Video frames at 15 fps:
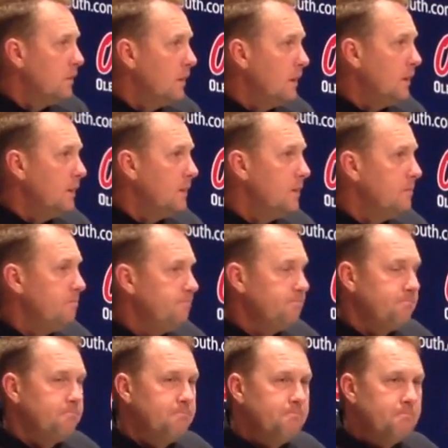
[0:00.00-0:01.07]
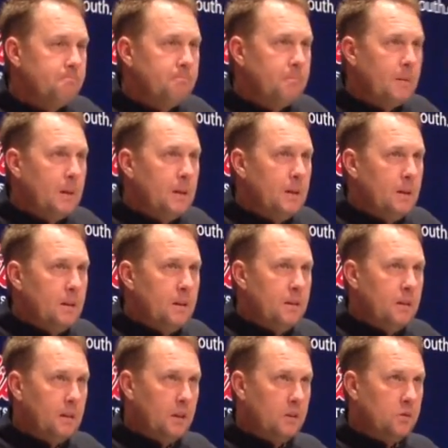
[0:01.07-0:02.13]
They,
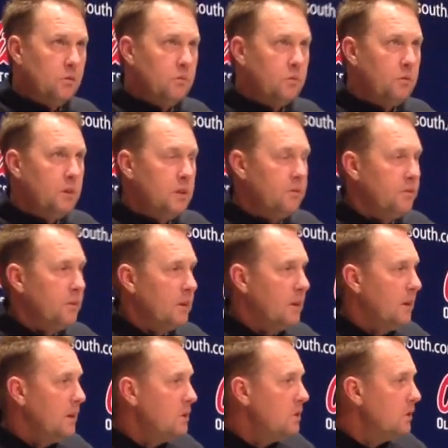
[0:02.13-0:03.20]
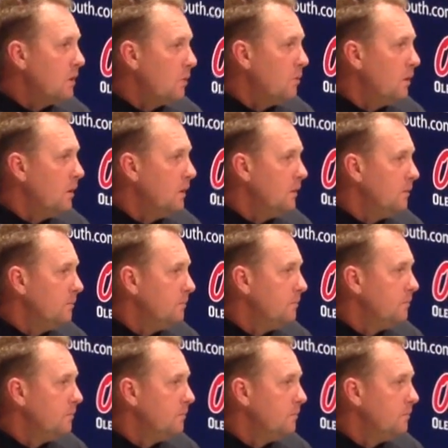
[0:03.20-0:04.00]
I guess on 3 different occasions, I really